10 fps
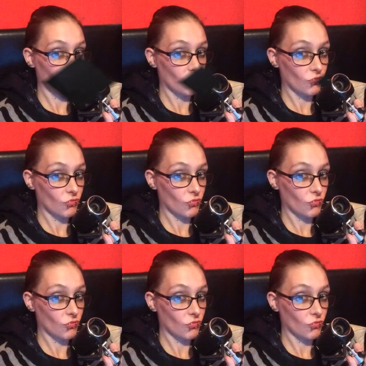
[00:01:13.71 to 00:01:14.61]

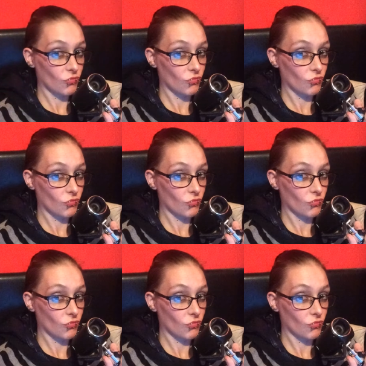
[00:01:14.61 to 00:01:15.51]

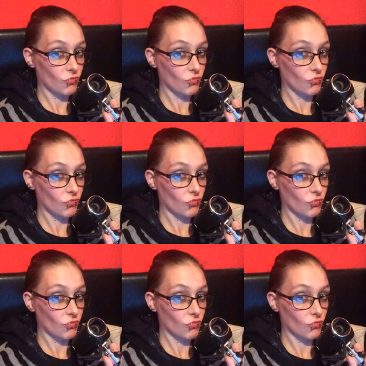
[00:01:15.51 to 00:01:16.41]

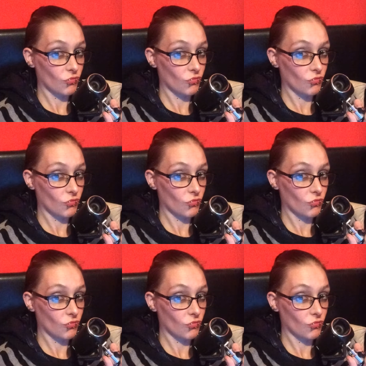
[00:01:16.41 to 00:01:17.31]

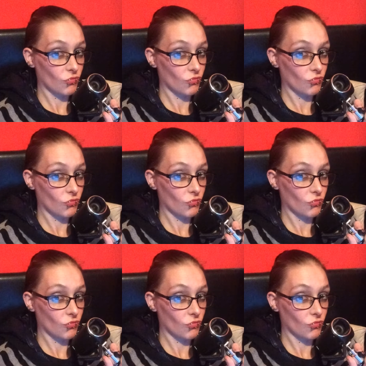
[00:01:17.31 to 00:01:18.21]

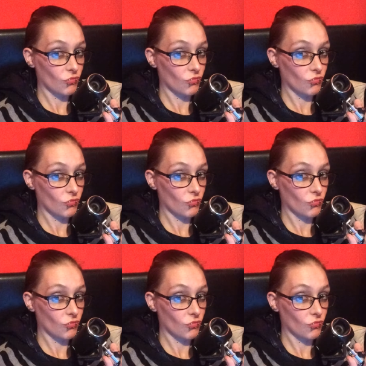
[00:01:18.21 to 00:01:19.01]
(silence)